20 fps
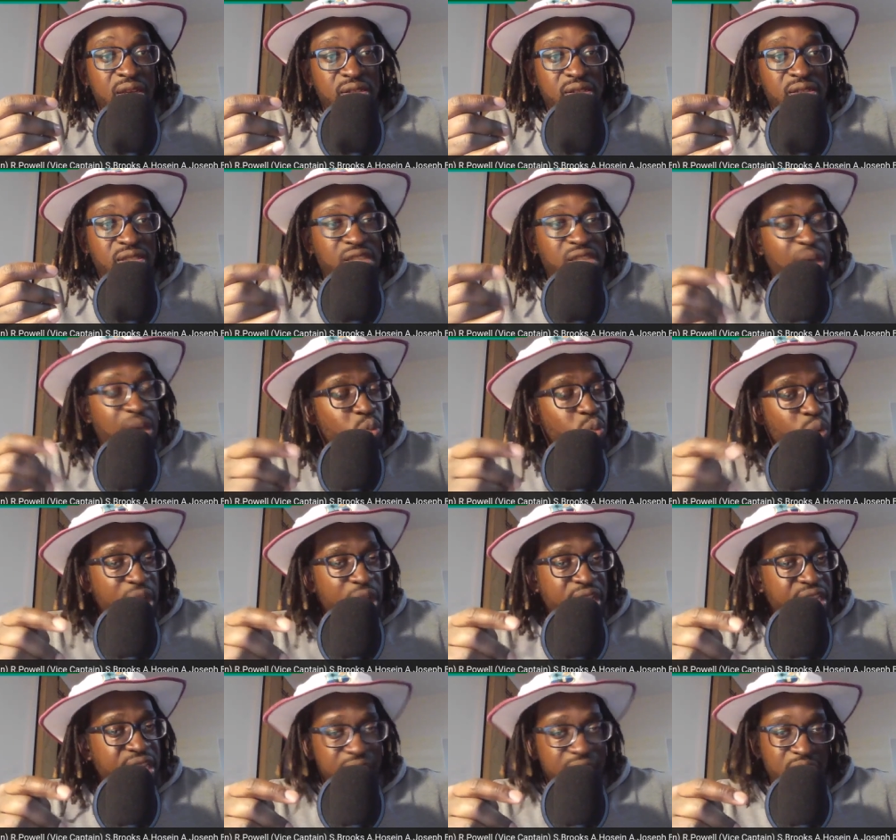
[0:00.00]

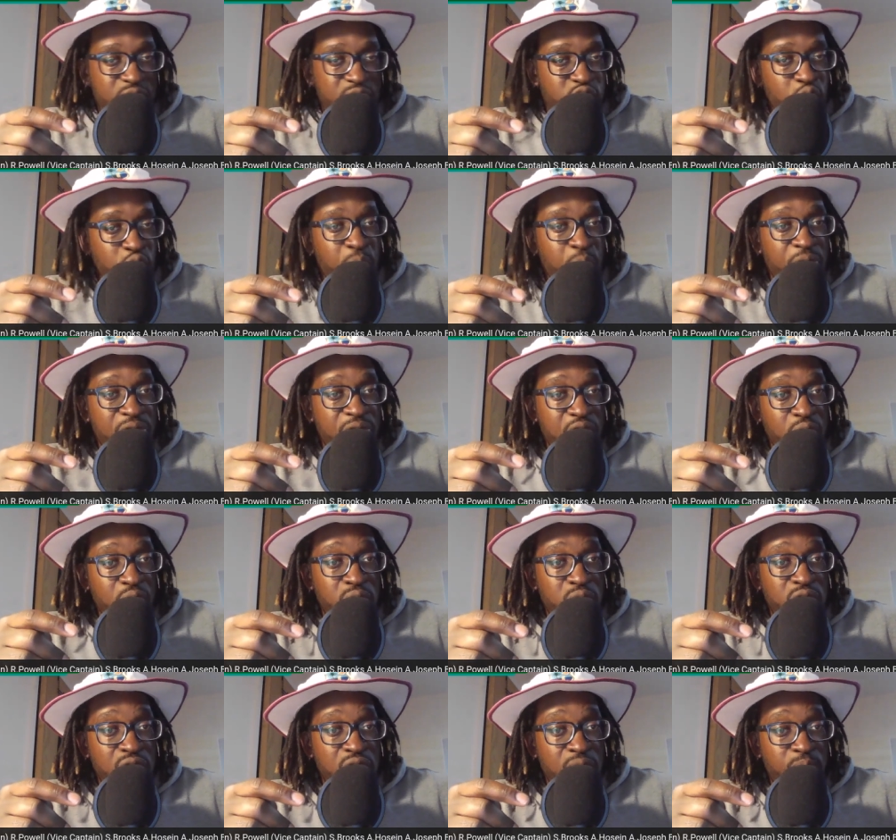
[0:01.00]
somewhere near the top of the
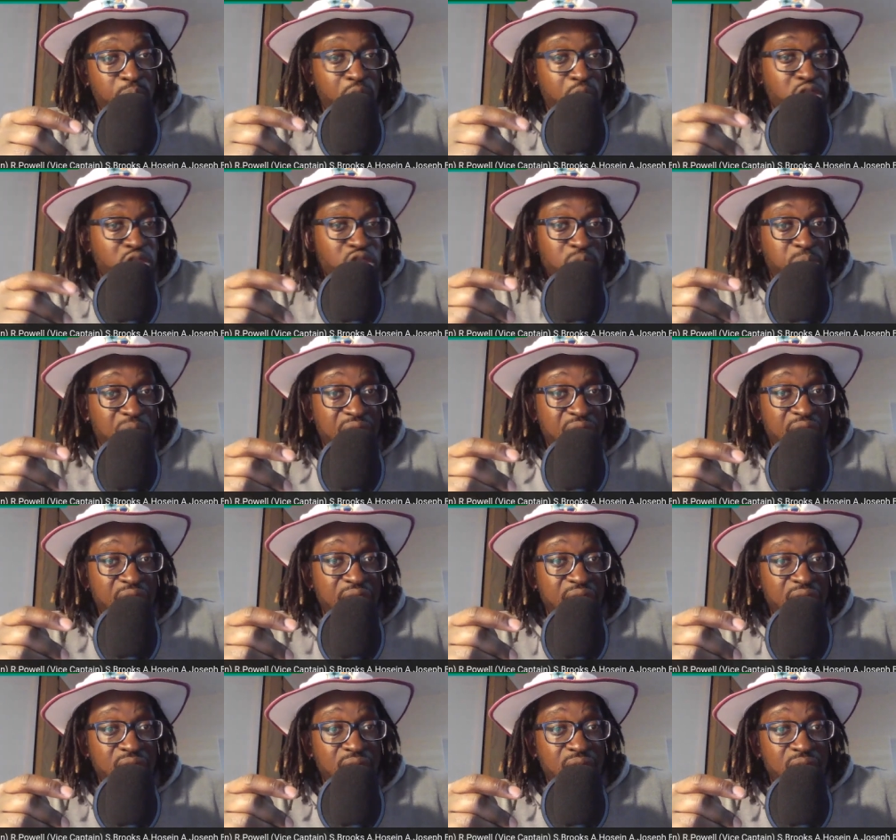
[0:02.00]
order,
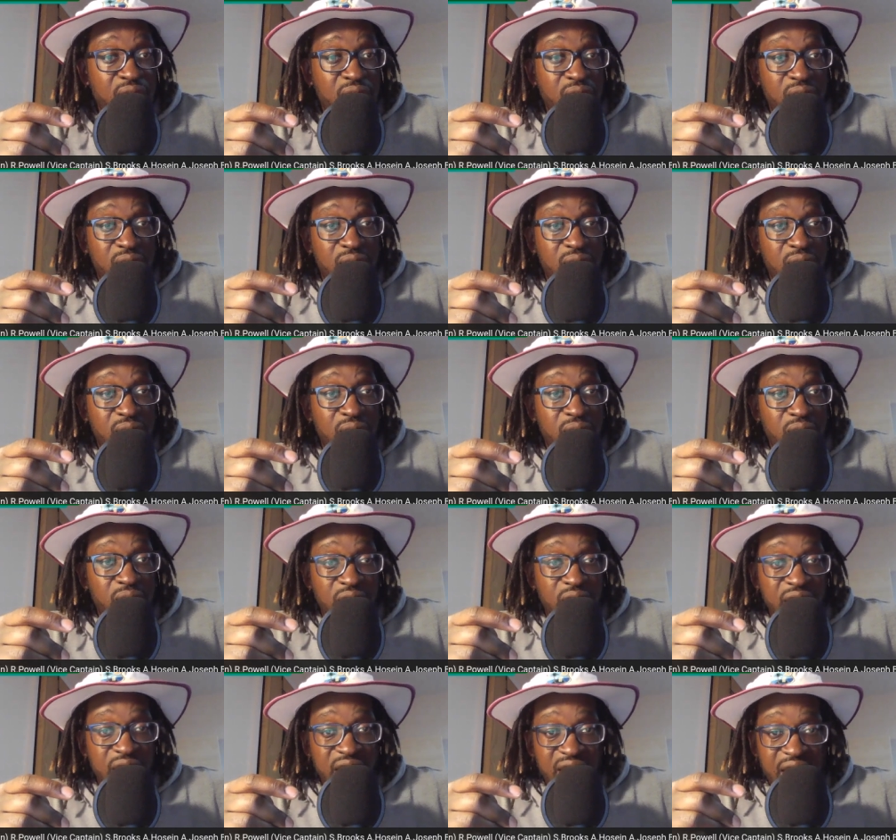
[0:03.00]
possibly
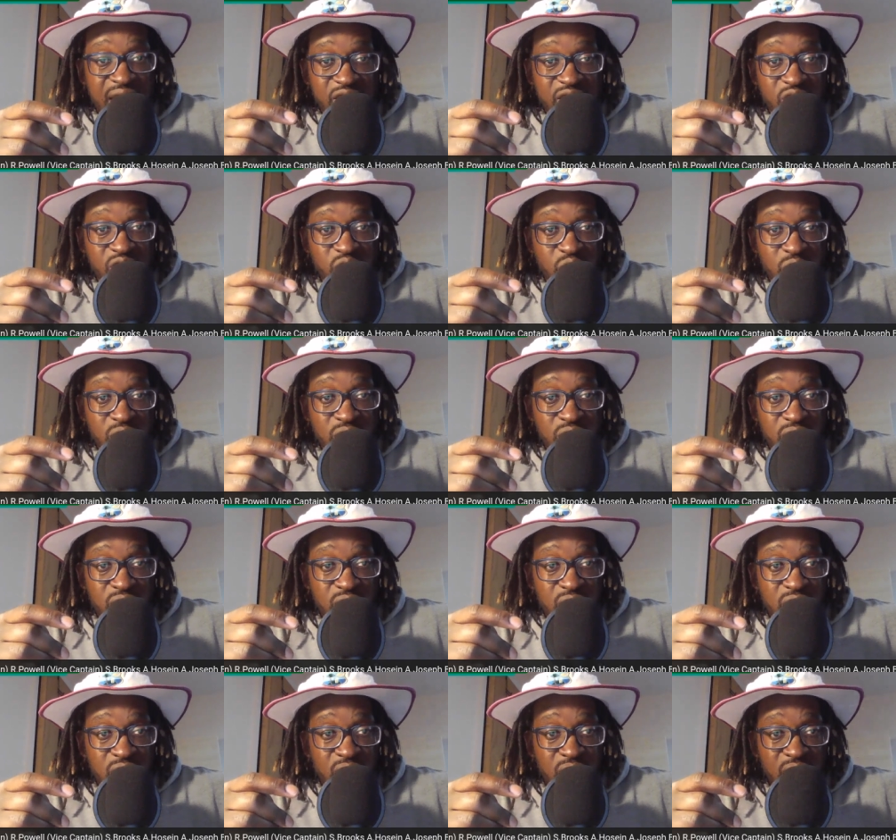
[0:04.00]
looking at that squad.
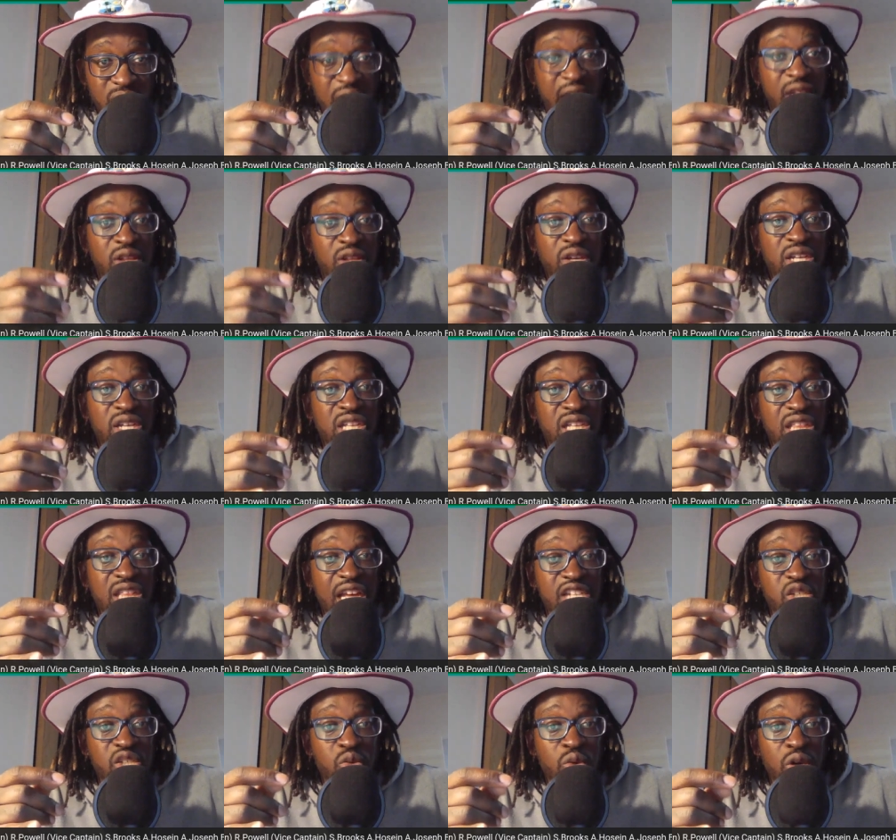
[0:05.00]
Yeah, looking at
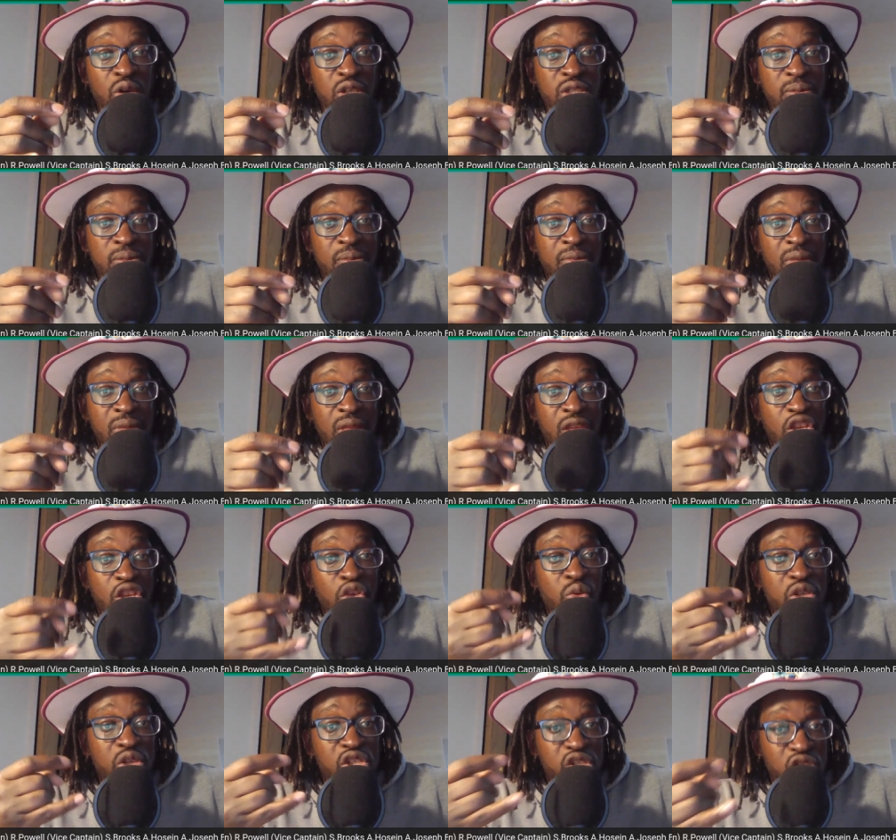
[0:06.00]
that squad,
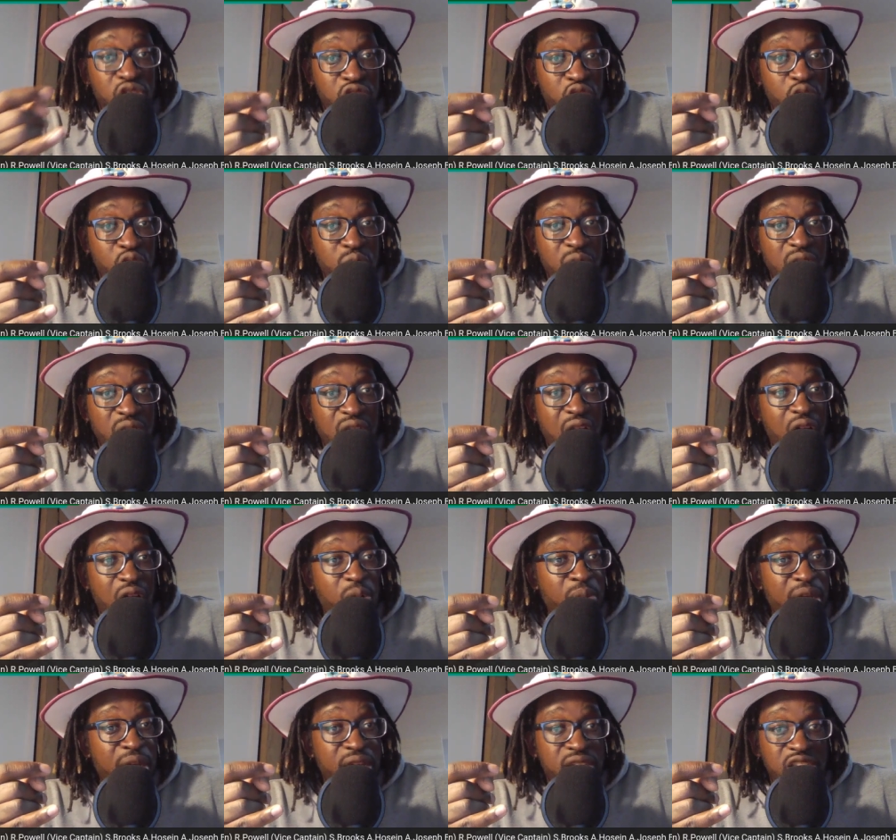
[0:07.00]
you assume that
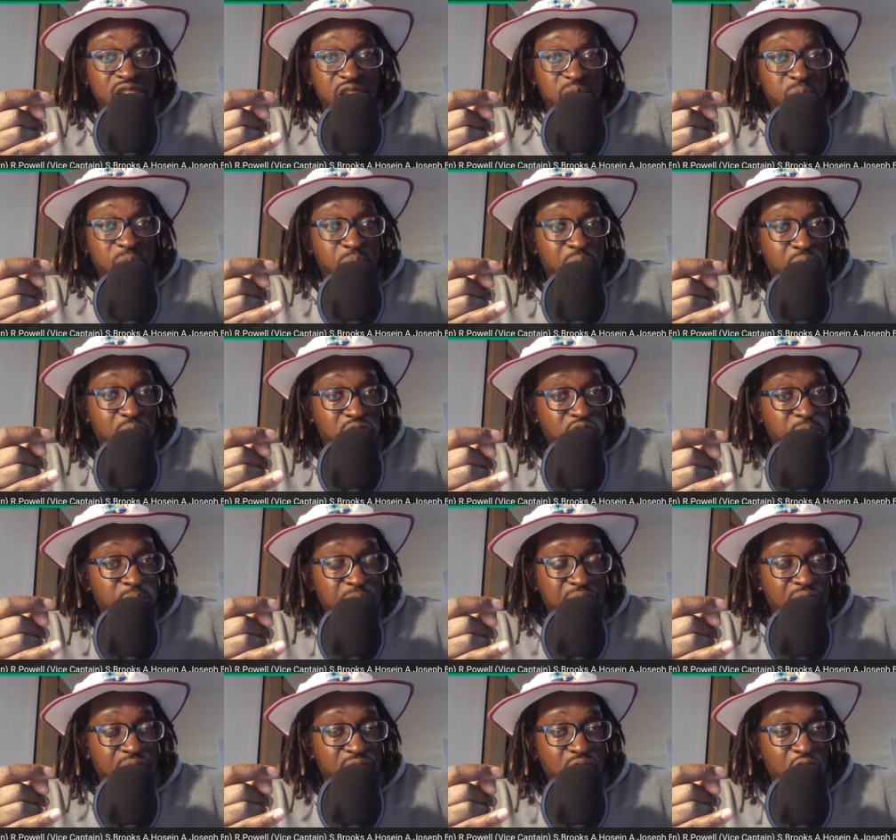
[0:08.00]
Kyle Mayers is
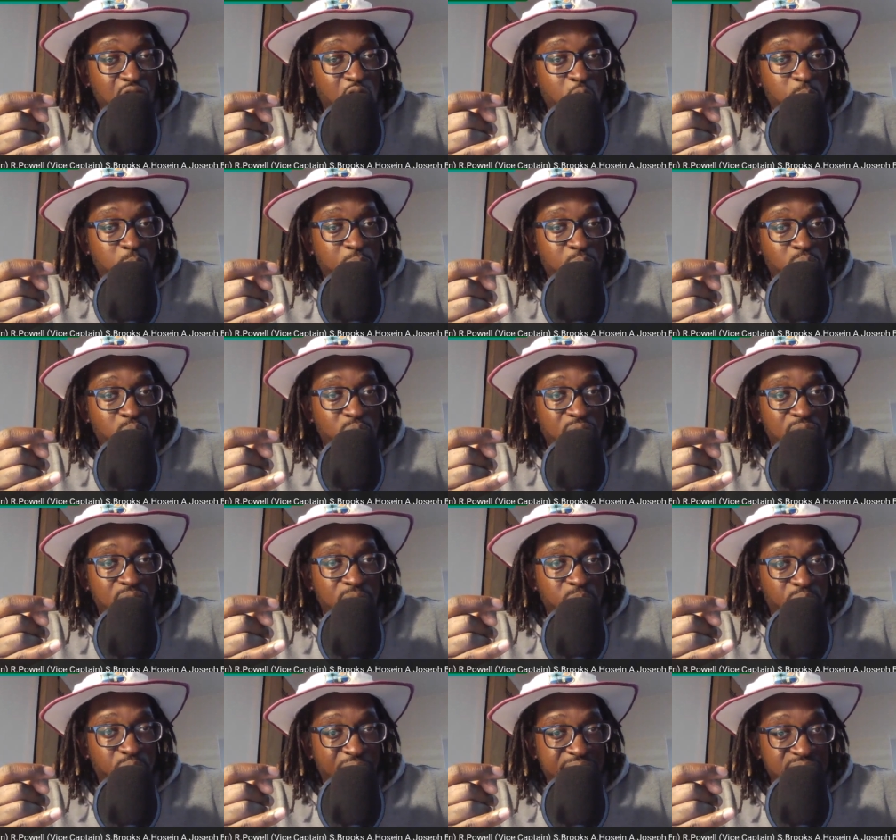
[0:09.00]
possibly going to open
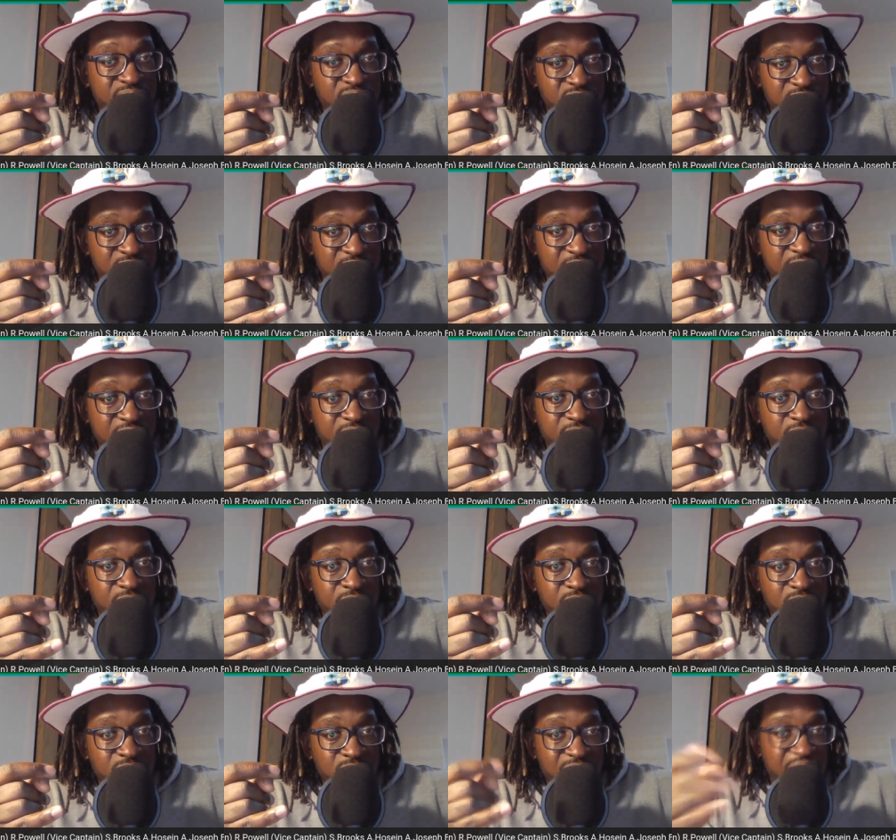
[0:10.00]
with Brandon King.
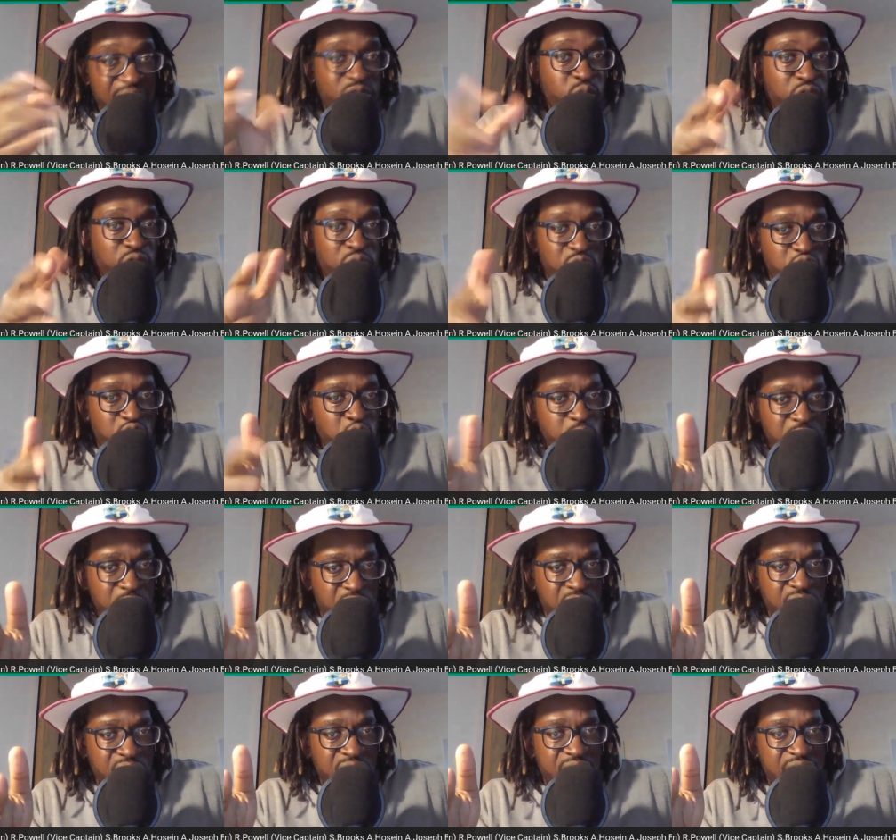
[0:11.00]
That's what you assume
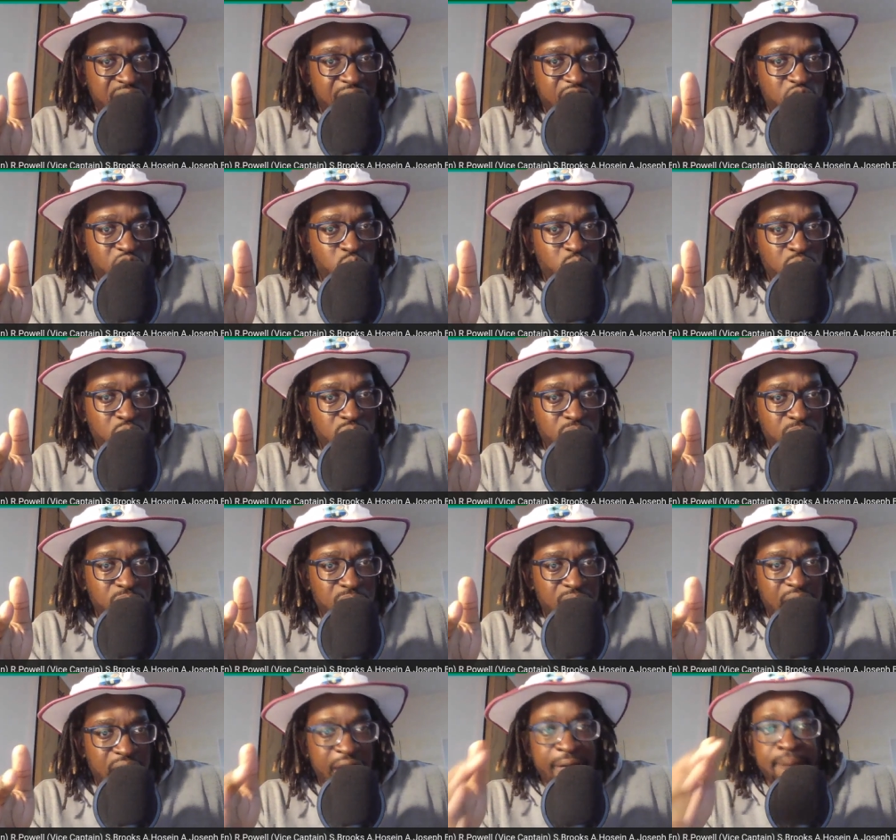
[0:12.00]
just looking at that squad.
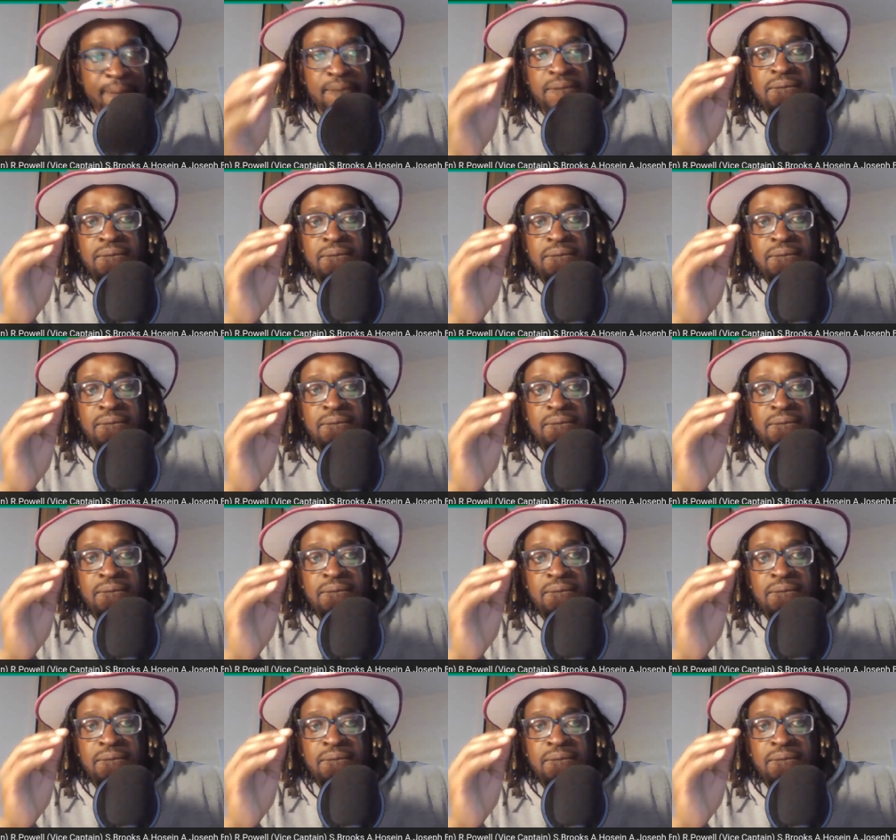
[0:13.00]
Okay.